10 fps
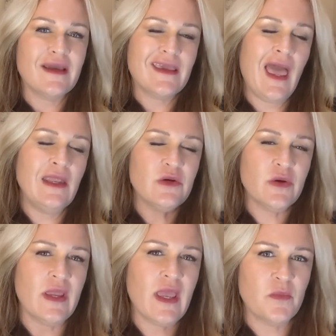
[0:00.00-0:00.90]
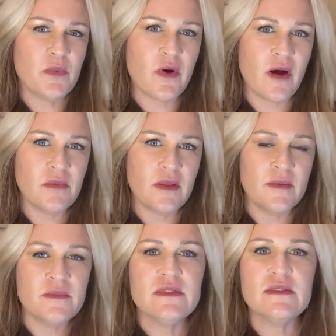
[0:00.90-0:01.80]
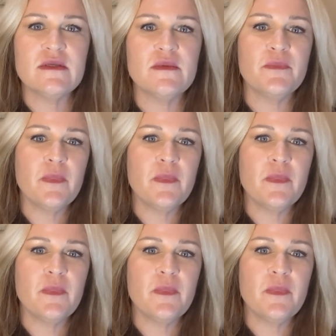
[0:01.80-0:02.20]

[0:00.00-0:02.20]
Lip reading: can create problems.